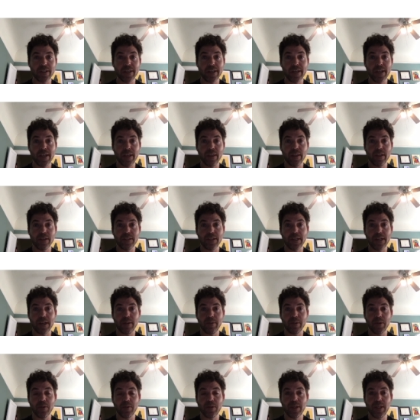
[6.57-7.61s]
need the
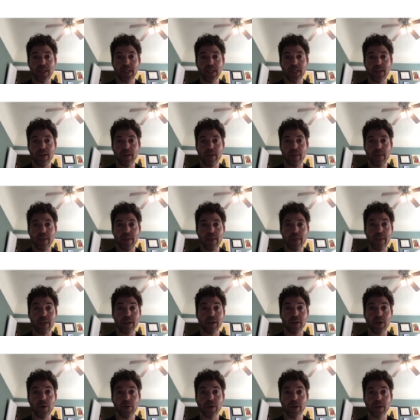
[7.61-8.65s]
JWT, the
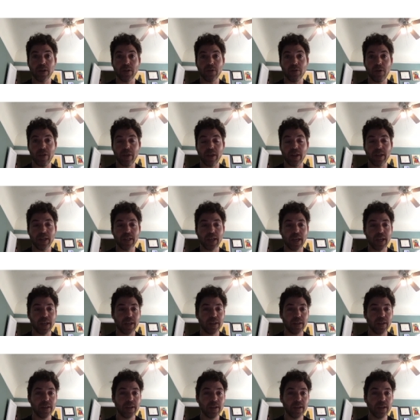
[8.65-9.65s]
token to authenticate,